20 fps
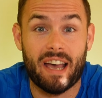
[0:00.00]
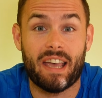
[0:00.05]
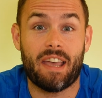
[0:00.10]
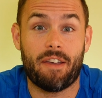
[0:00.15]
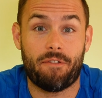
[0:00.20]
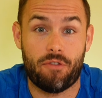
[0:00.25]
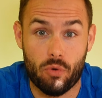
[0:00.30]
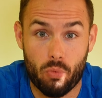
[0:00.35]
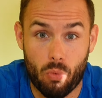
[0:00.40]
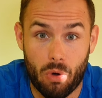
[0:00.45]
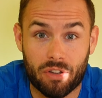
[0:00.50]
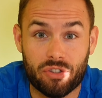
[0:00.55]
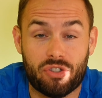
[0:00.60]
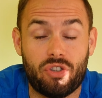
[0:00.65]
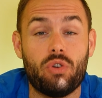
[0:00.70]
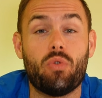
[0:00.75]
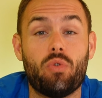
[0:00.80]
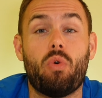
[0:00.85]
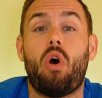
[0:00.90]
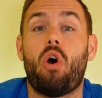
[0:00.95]
if you want
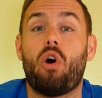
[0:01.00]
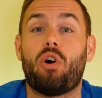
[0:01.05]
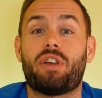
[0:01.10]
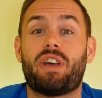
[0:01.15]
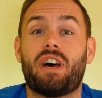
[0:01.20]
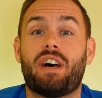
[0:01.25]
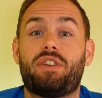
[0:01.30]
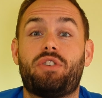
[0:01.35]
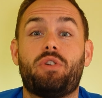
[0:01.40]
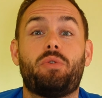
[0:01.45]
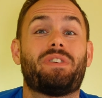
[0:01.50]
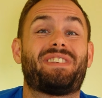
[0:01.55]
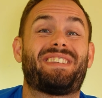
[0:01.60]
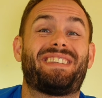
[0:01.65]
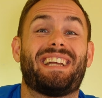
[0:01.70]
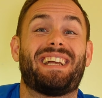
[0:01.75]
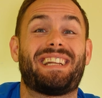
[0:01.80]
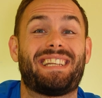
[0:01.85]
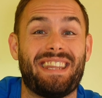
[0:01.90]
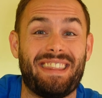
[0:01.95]
to, all you gotta do is
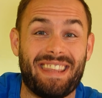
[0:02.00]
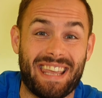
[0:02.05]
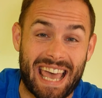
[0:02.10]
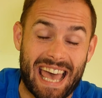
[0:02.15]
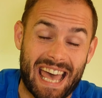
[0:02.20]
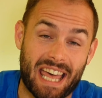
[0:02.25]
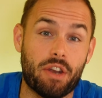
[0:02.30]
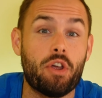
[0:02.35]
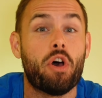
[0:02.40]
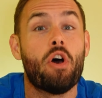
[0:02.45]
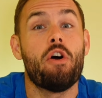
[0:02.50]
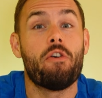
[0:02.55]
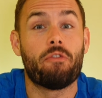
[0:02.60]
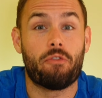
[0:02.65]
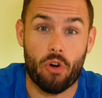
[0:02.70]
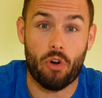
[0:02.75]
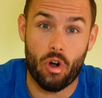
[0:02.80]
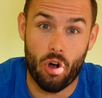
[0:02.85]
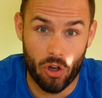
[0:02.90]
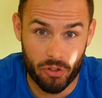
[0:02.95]
stick to the end
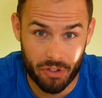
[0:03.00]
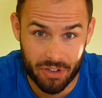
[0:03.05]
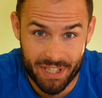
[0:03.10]
for all the